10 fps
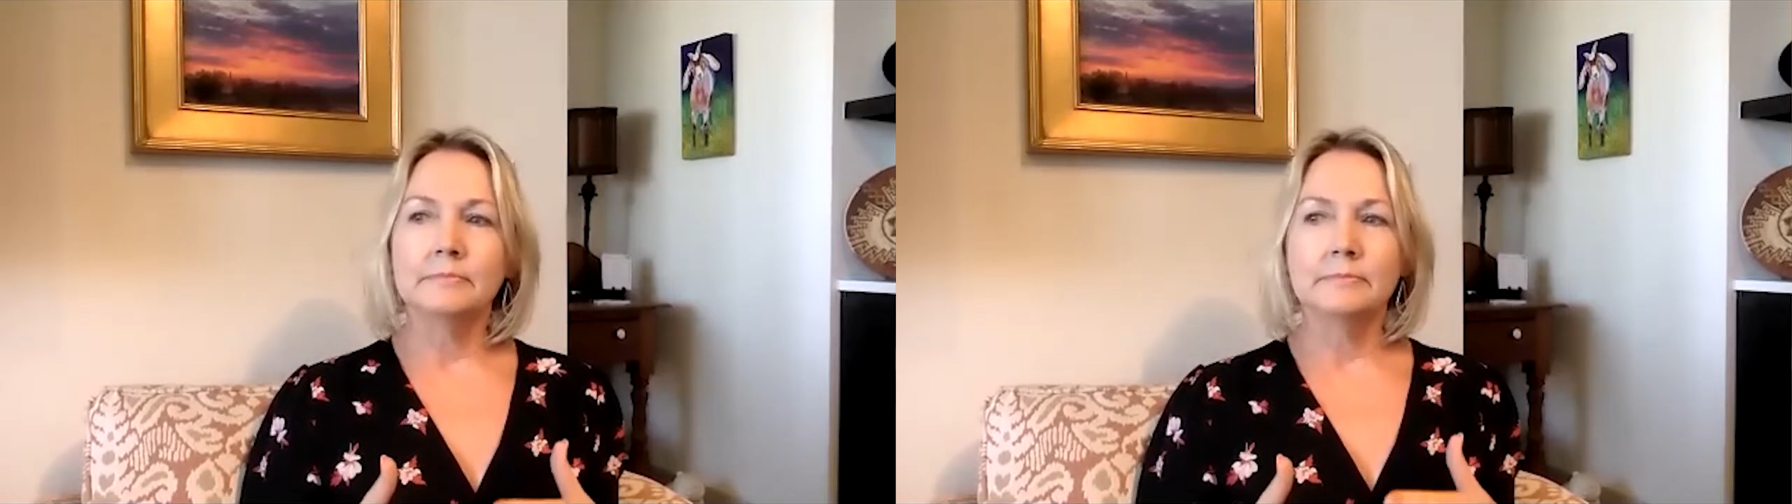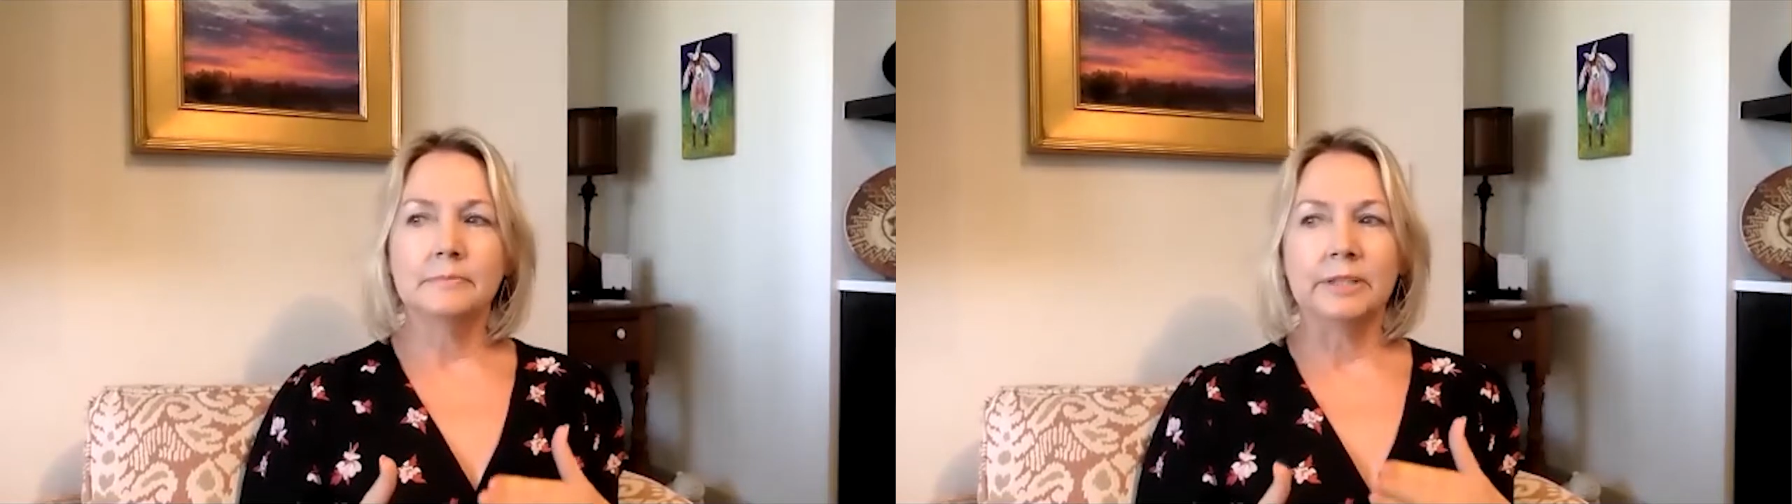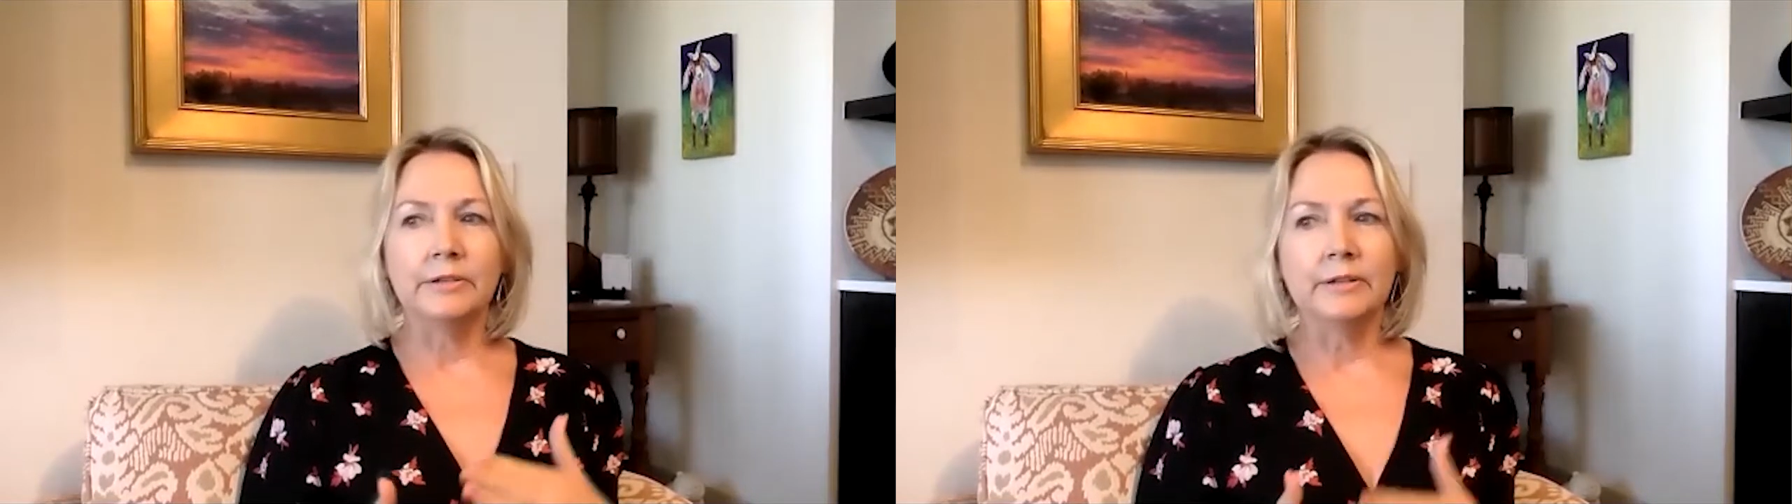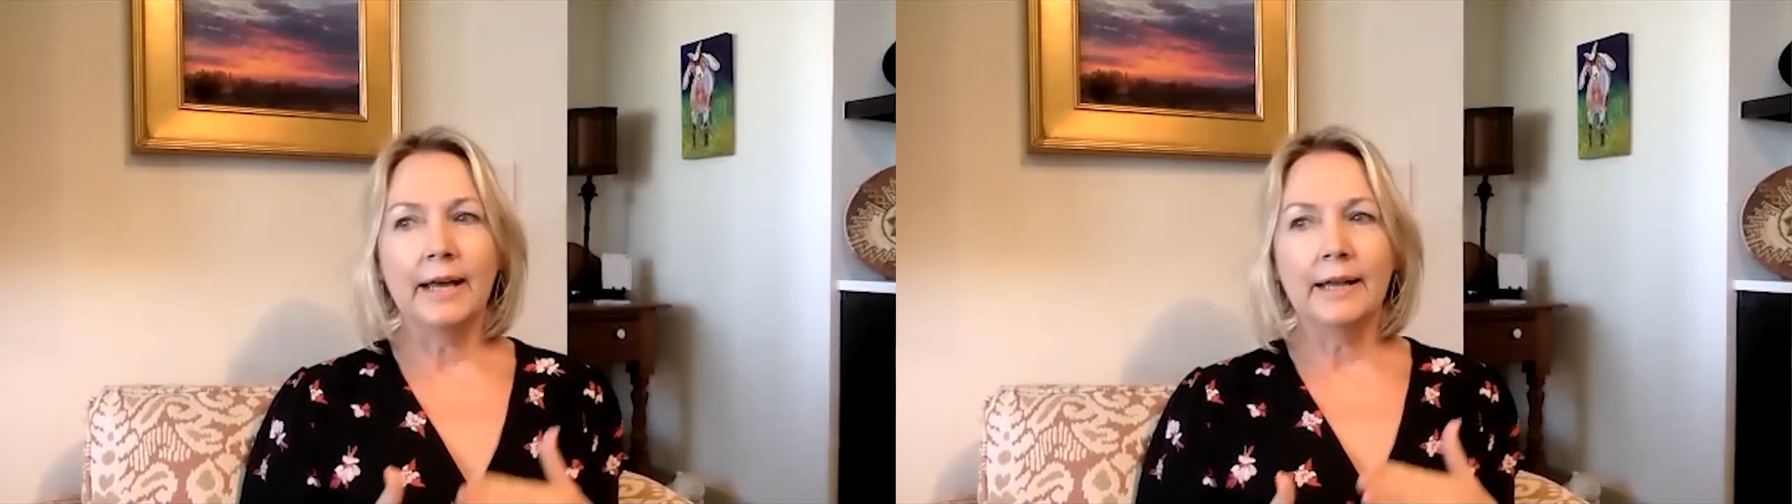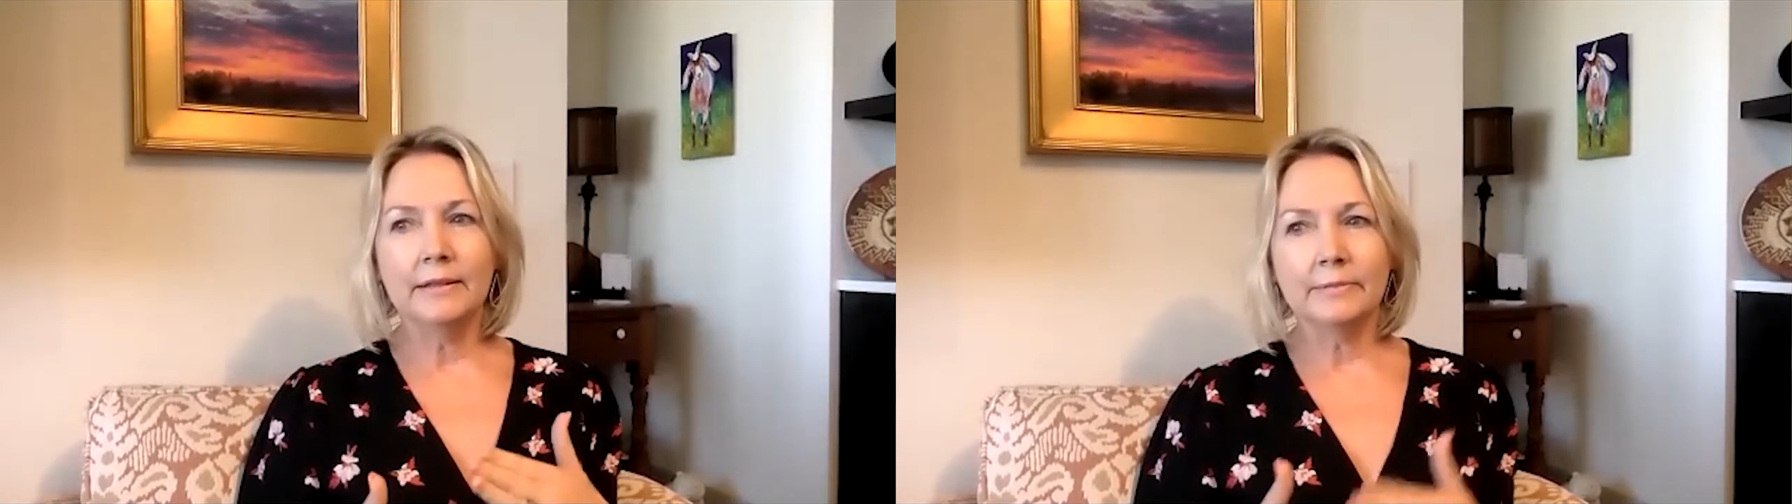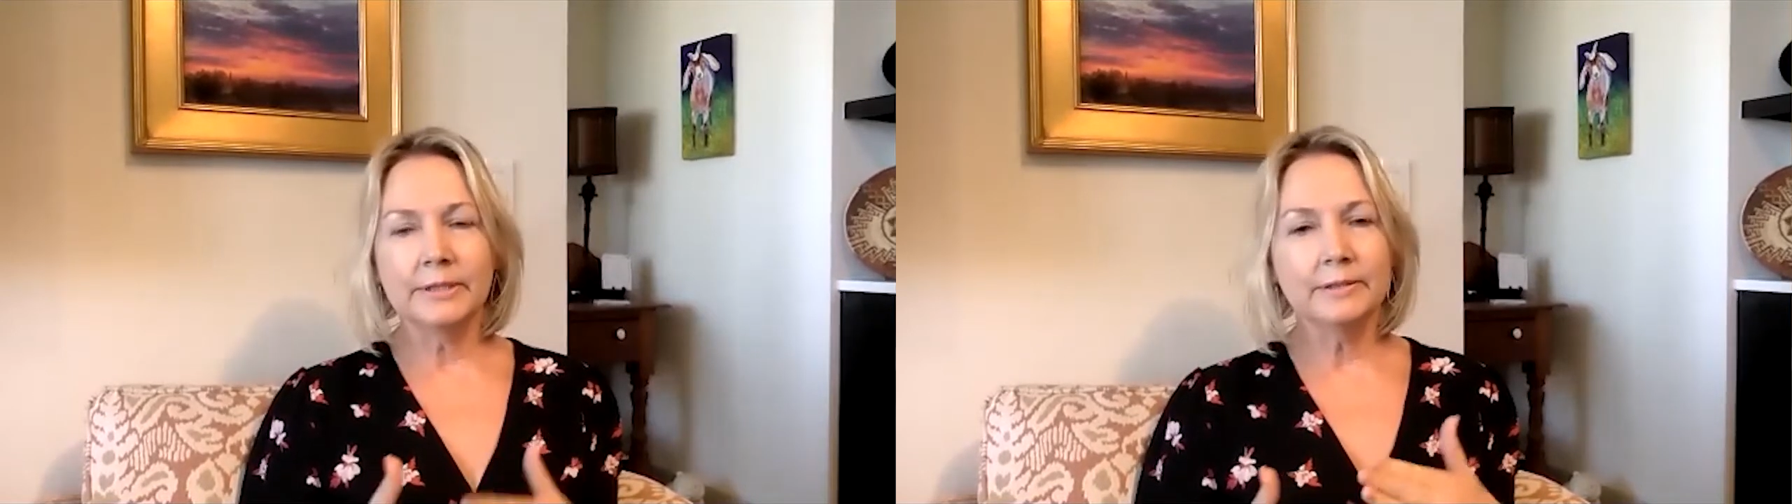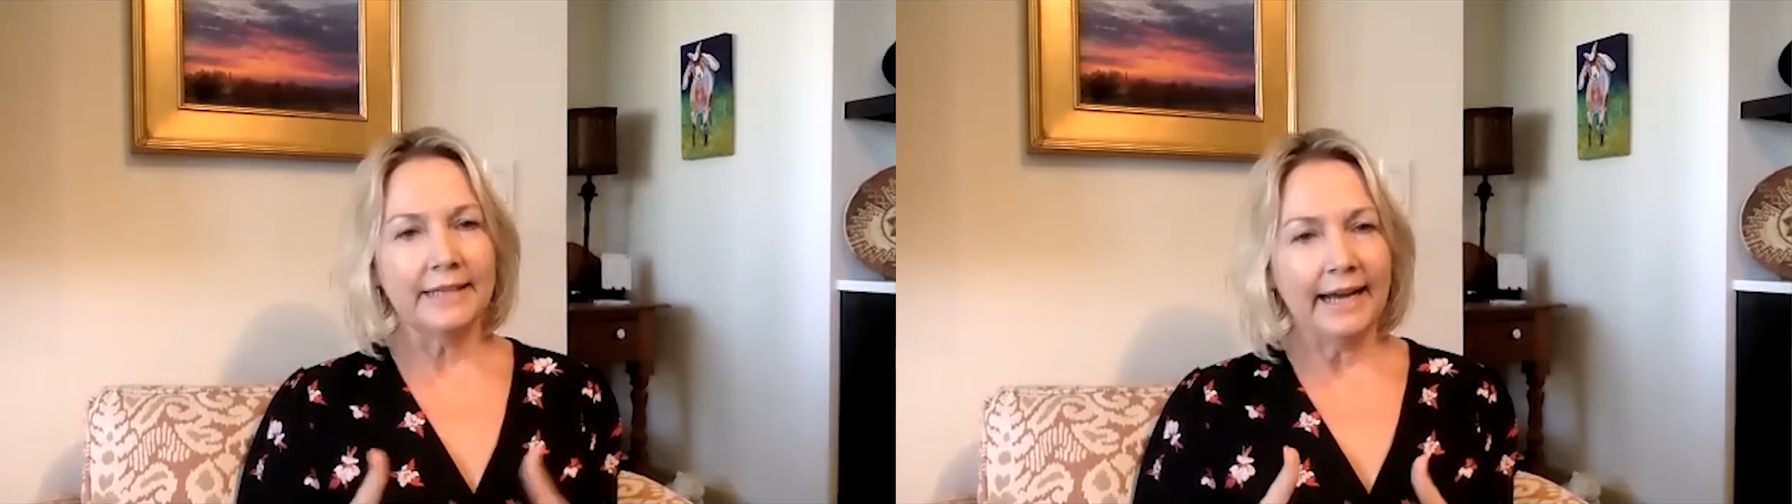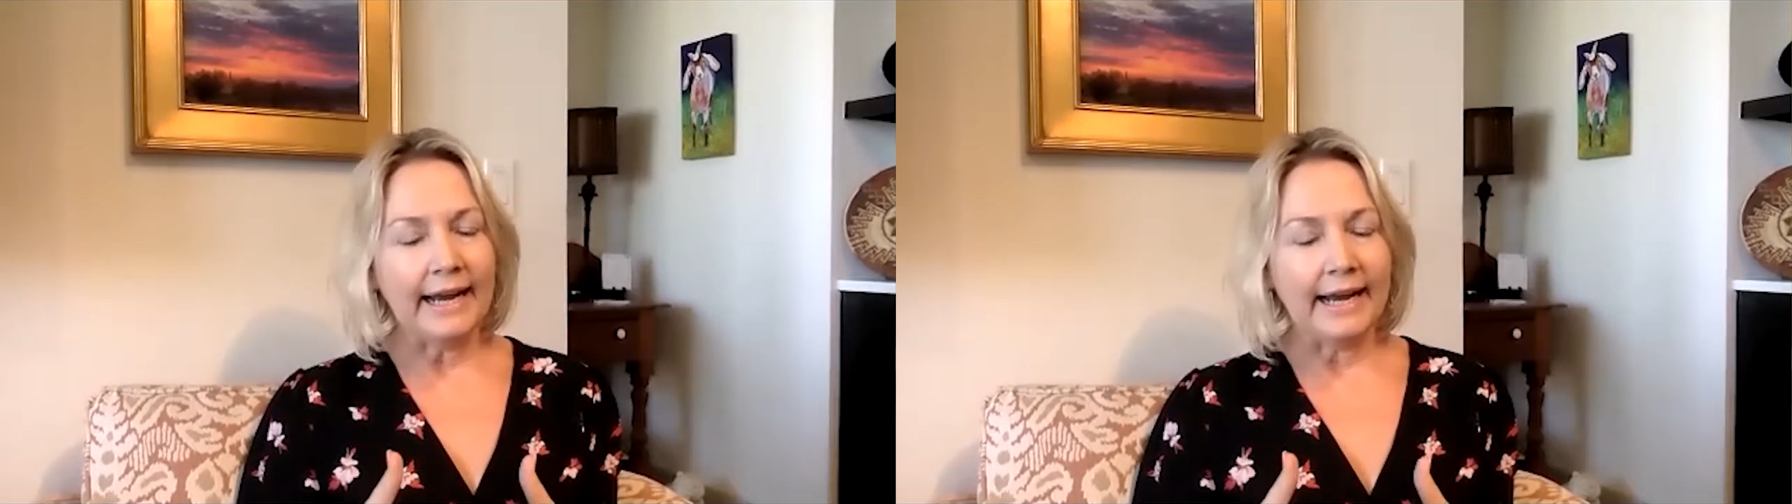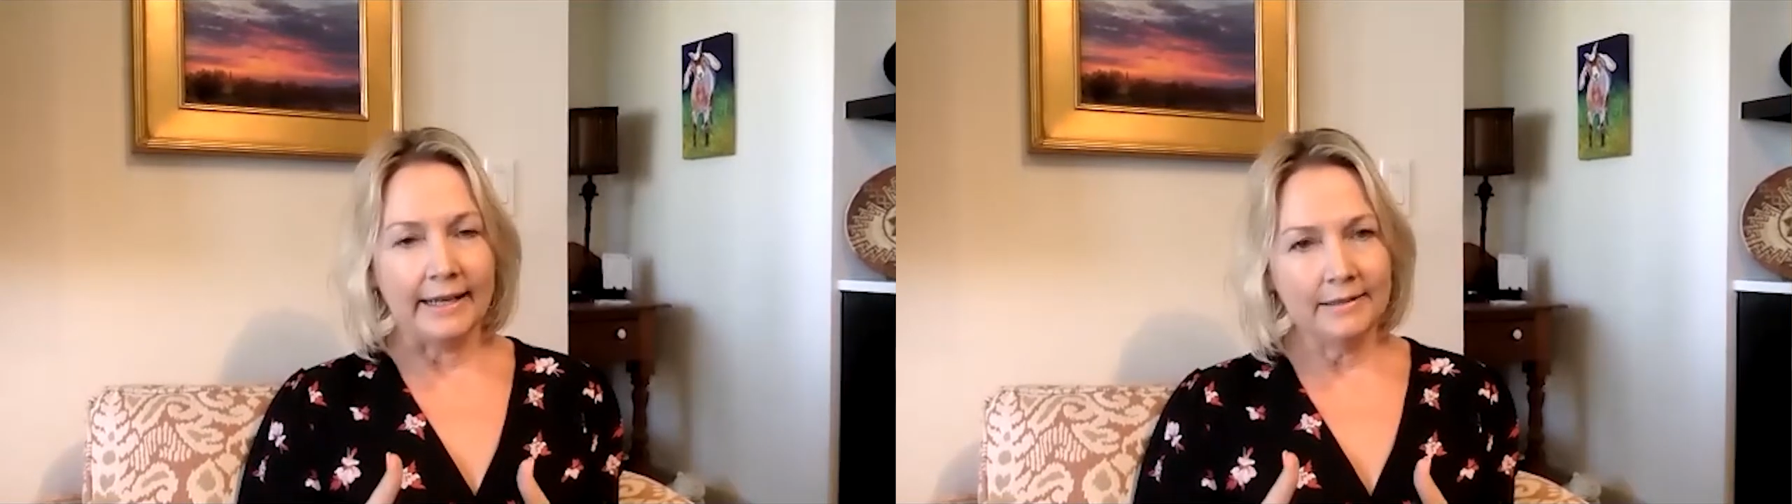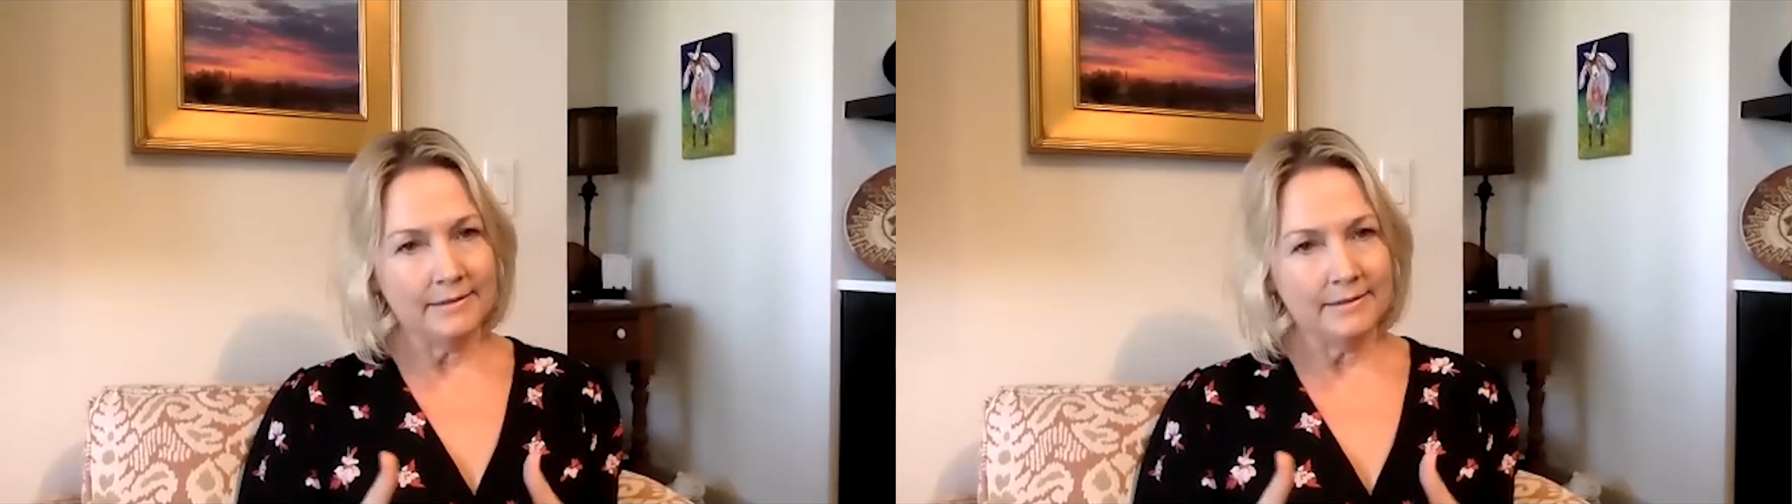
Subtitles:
when you're not the real dad,